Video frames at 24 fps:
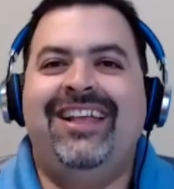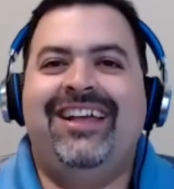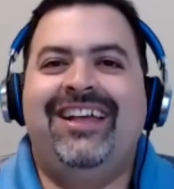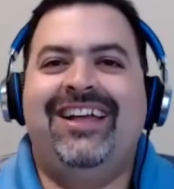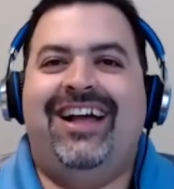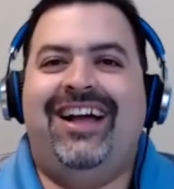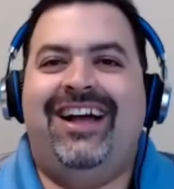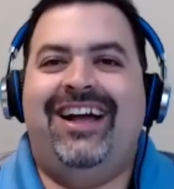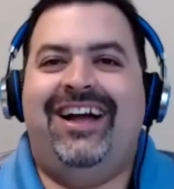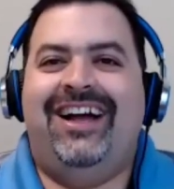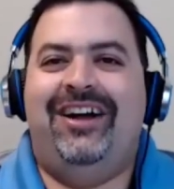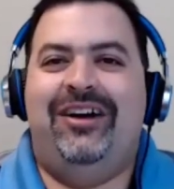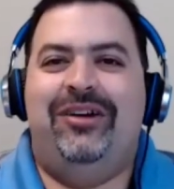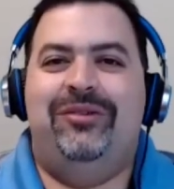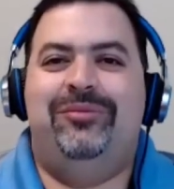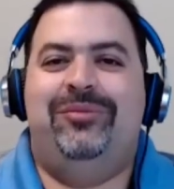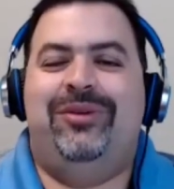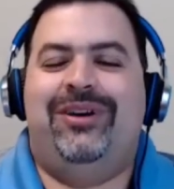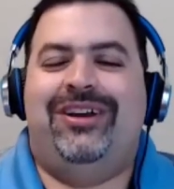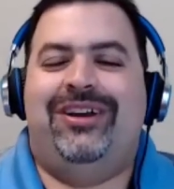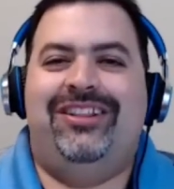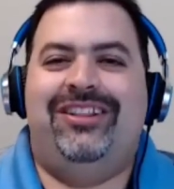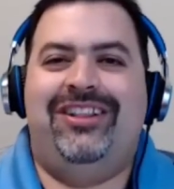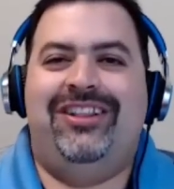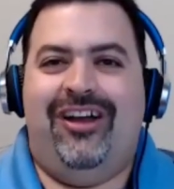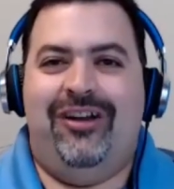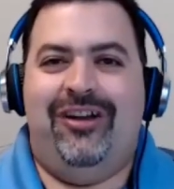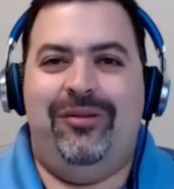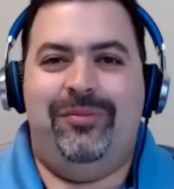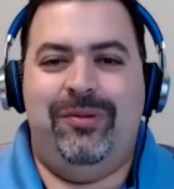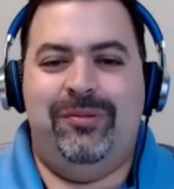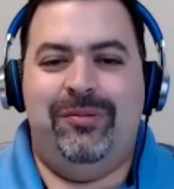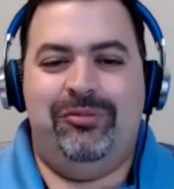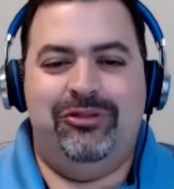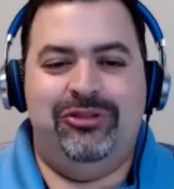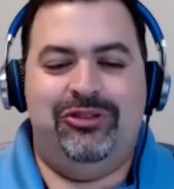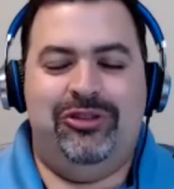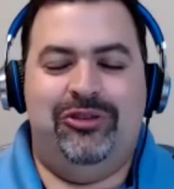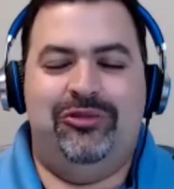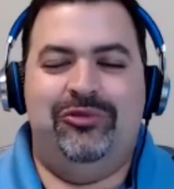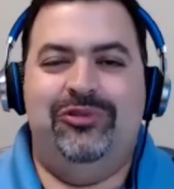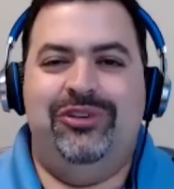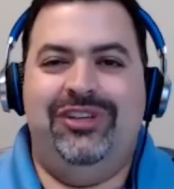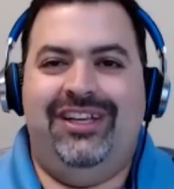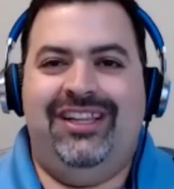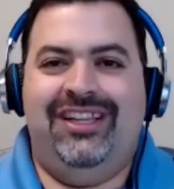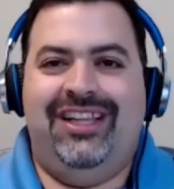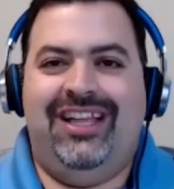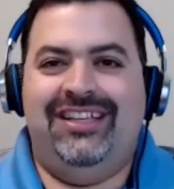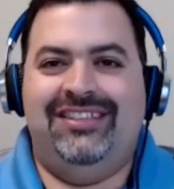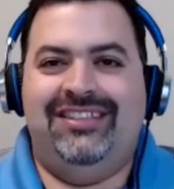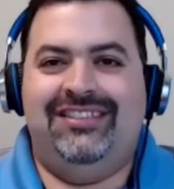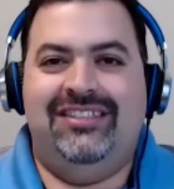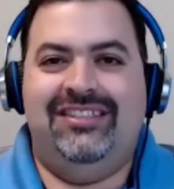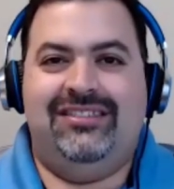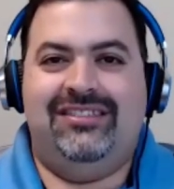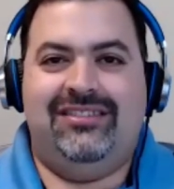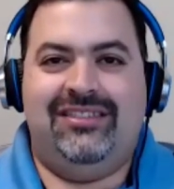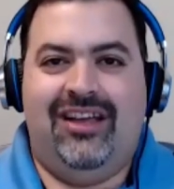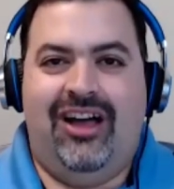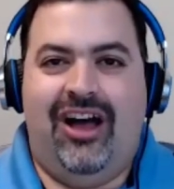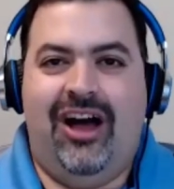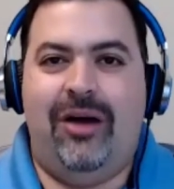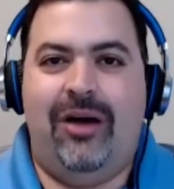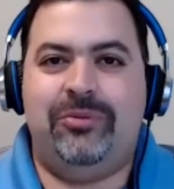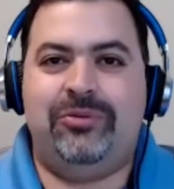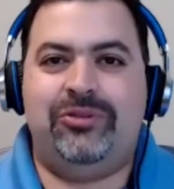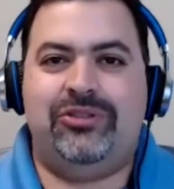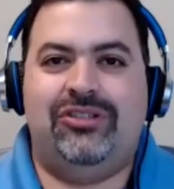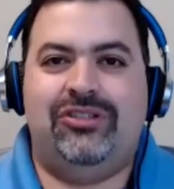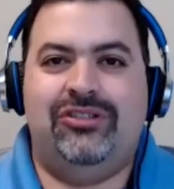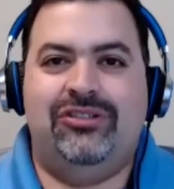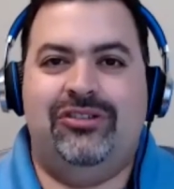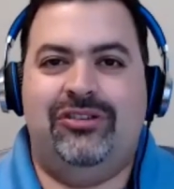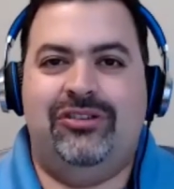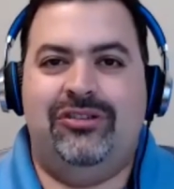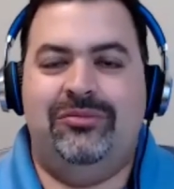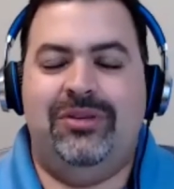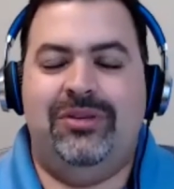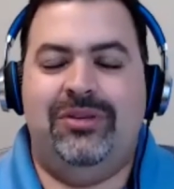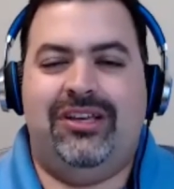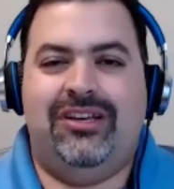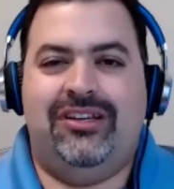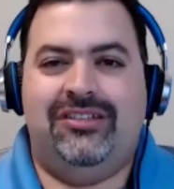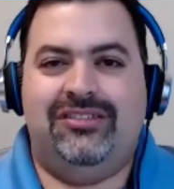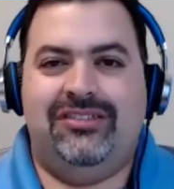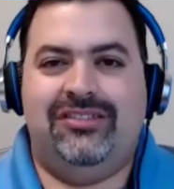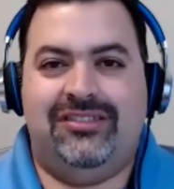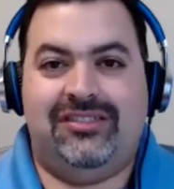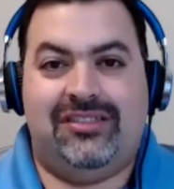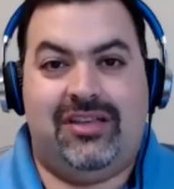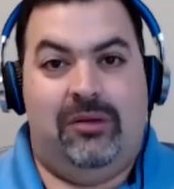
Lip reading: But a lot of people don't realize it's optional because it's